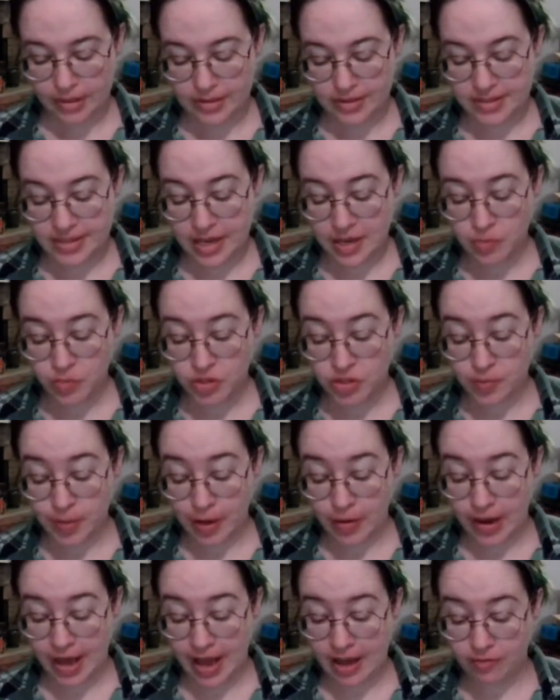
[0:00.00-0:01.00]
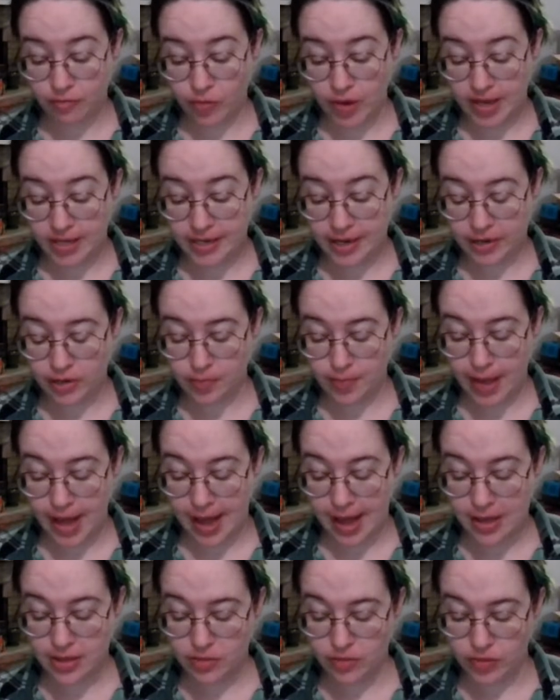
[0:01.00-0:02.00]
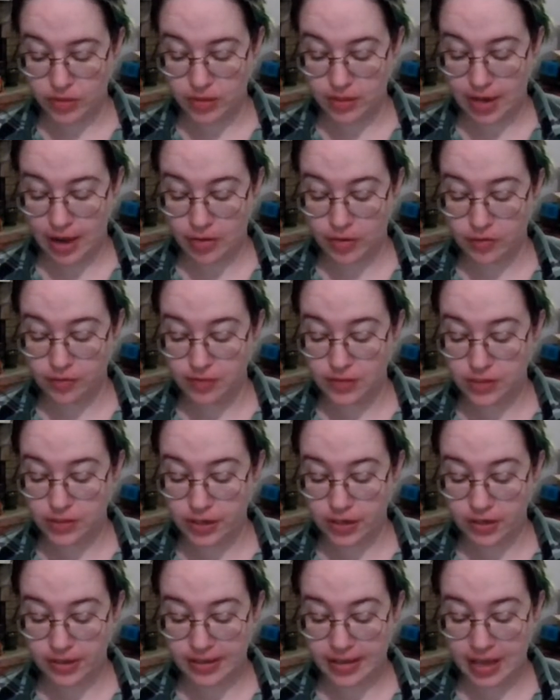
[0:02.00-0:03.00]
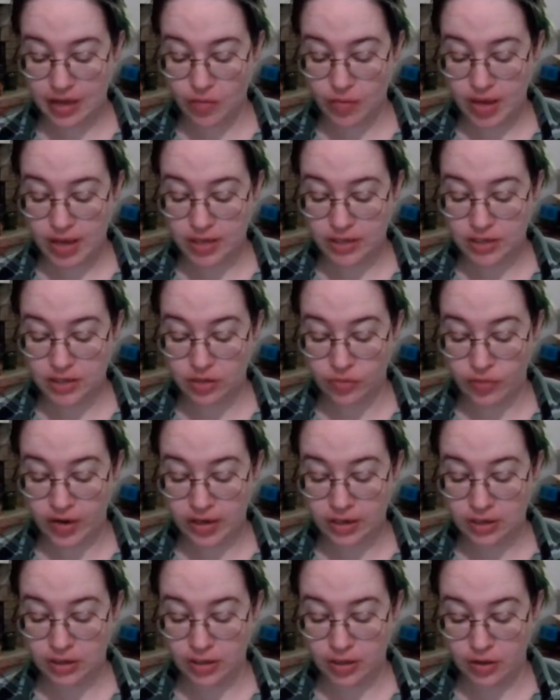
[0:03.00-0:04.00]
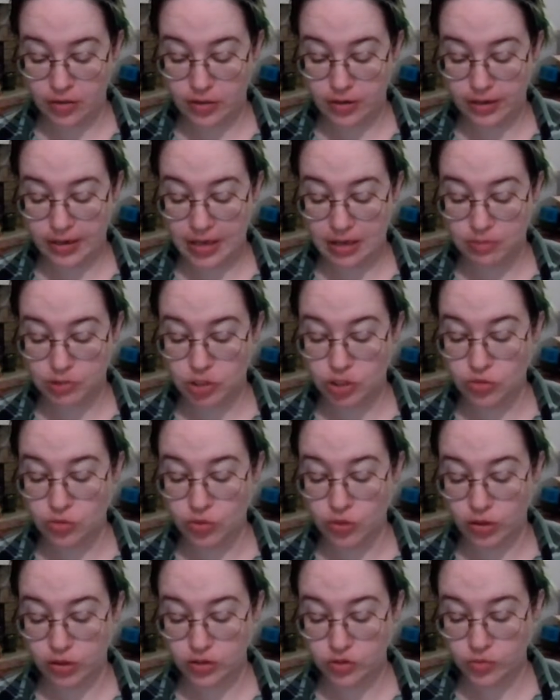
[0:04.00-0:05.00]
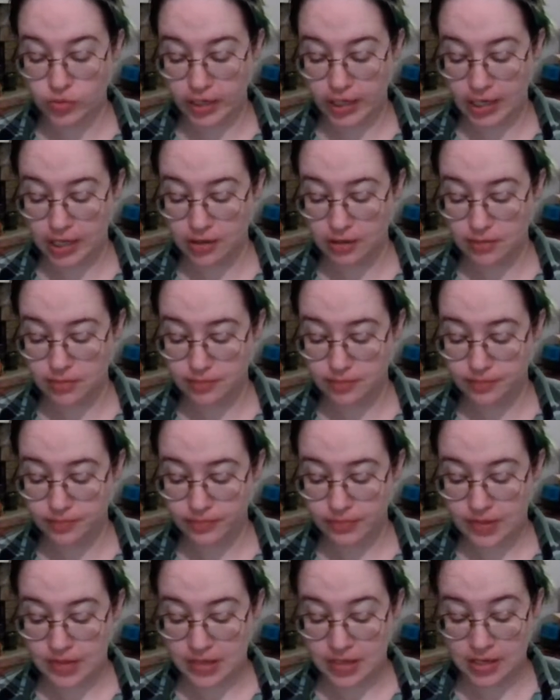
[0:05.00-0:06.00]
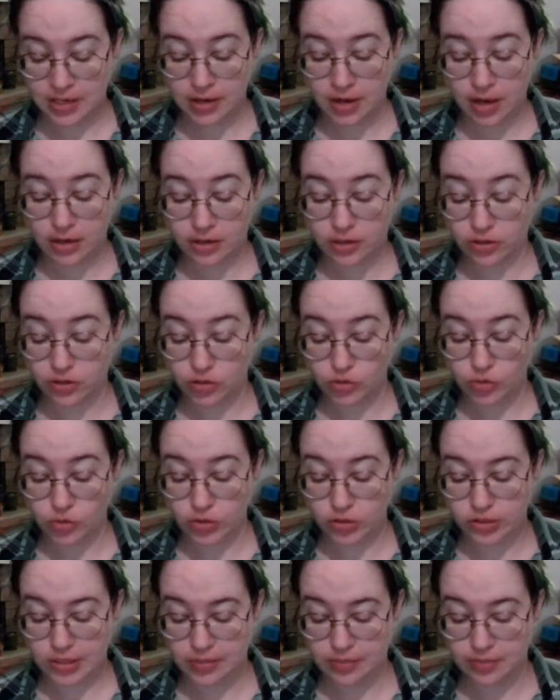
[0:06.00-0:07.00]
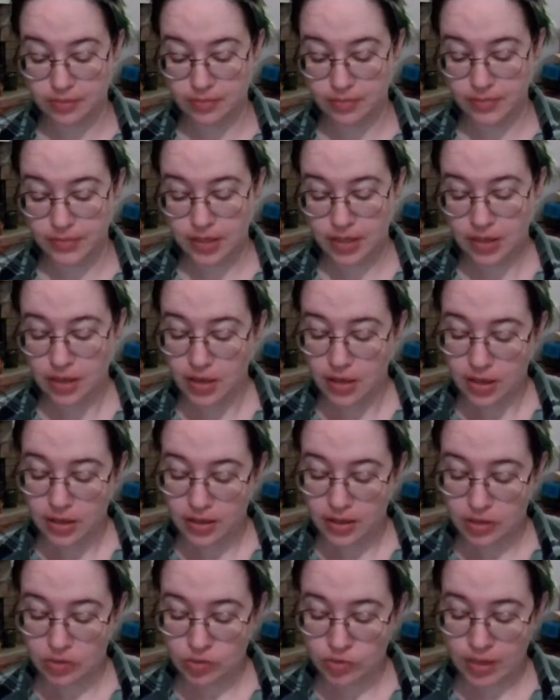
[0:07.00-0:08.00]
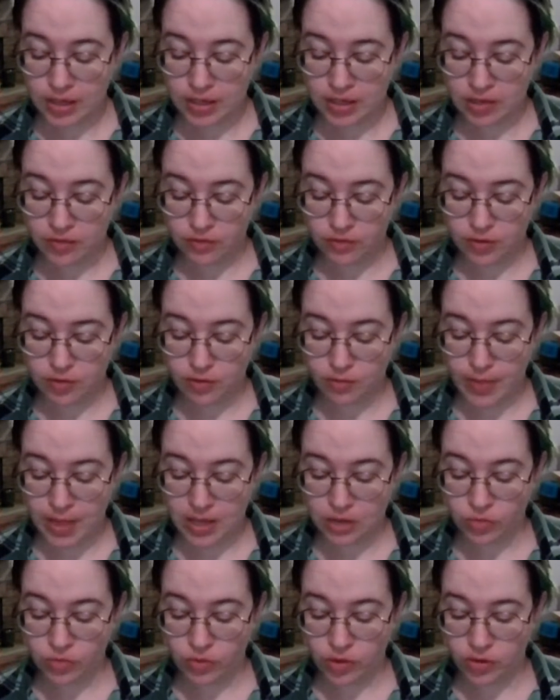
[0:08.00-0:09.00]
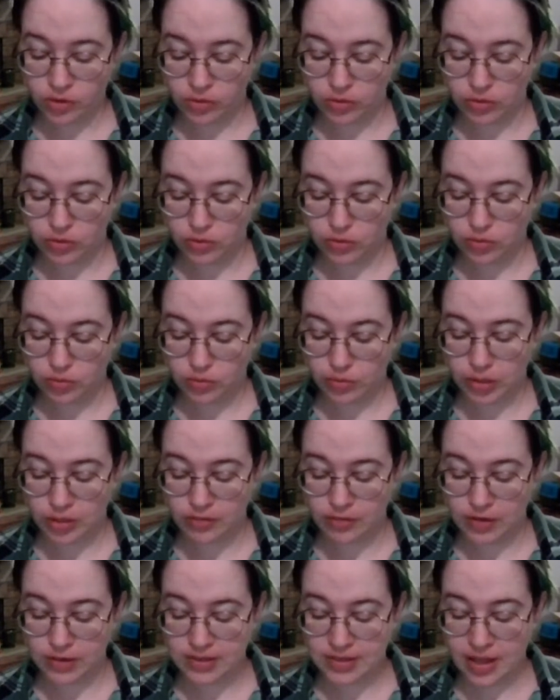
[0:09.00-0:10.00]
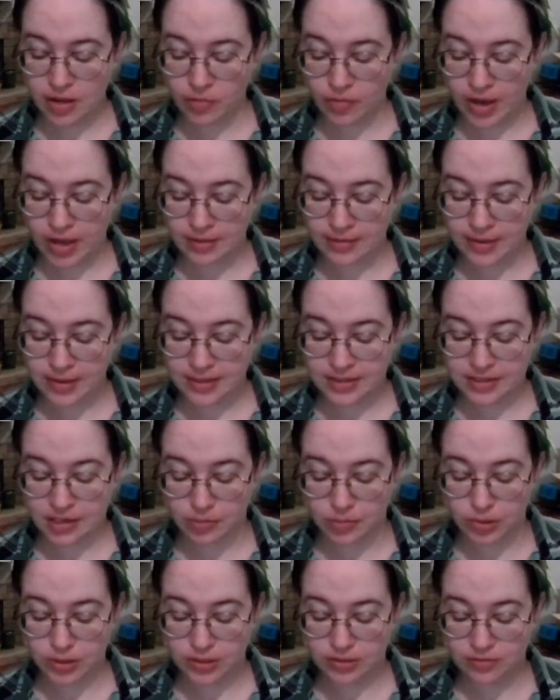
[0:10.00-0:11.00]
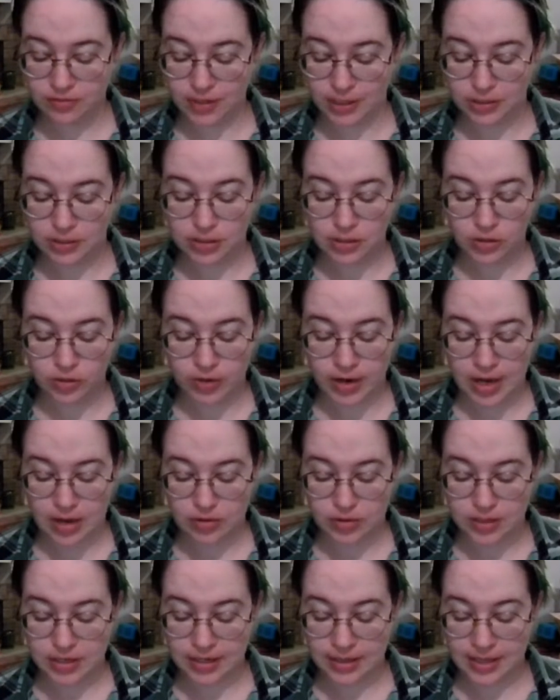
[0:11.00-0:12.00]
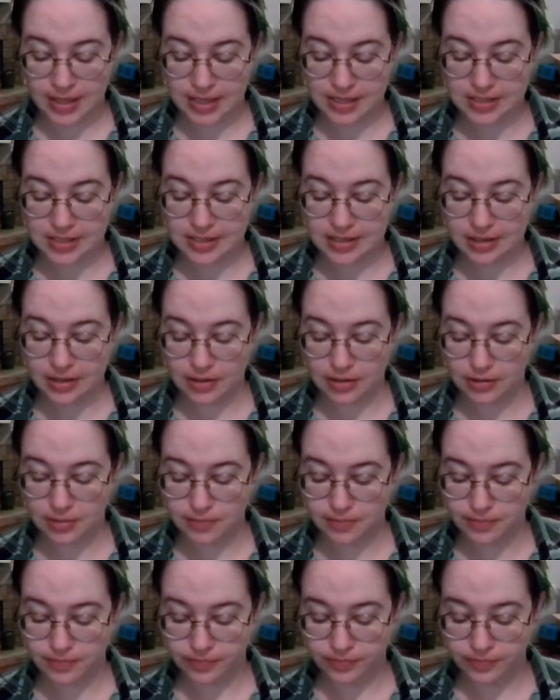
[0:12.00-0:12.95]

Sam was about halfway down the path when out of the dark gateway into the red glow there came two orcs running. They did not turn towards him. They were making for the main road, but even as they ran they stumbled and fell to the ground and lay still.